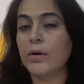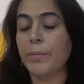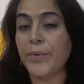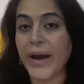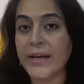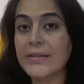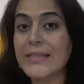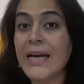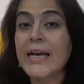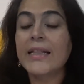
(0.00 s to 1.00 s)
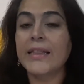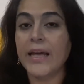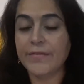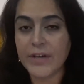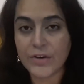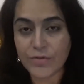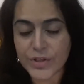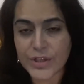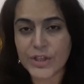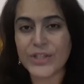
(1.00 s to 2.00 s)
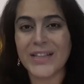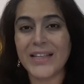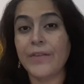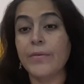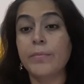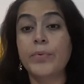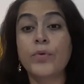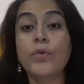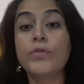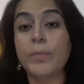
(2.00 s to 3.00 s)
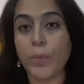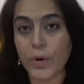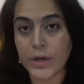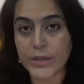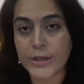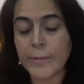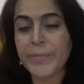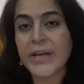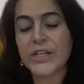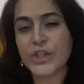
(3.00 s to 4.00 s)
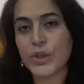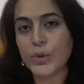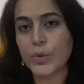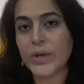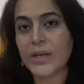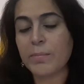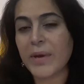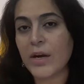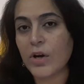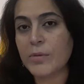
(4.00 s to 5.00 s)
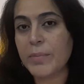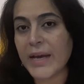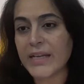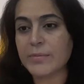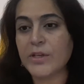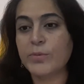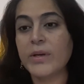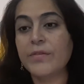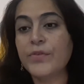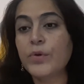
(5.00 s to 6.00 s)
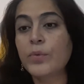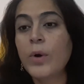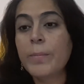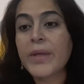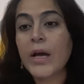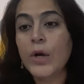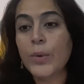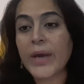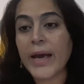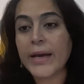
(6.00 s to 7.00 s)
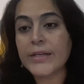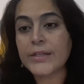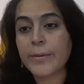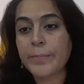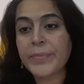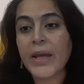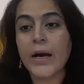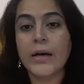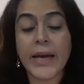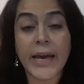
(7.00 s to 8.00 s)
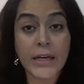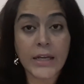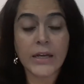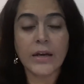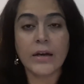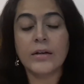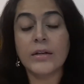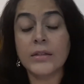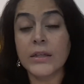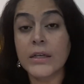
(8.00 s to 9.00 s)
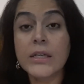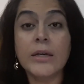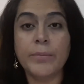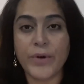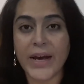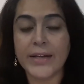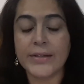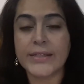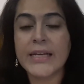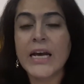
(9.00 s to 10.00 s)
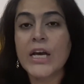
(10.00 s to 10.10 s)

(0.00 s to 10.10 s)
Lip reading: brands. They have done research and they have improved upon it, so it may not be as much. But if you look at the earlier brands,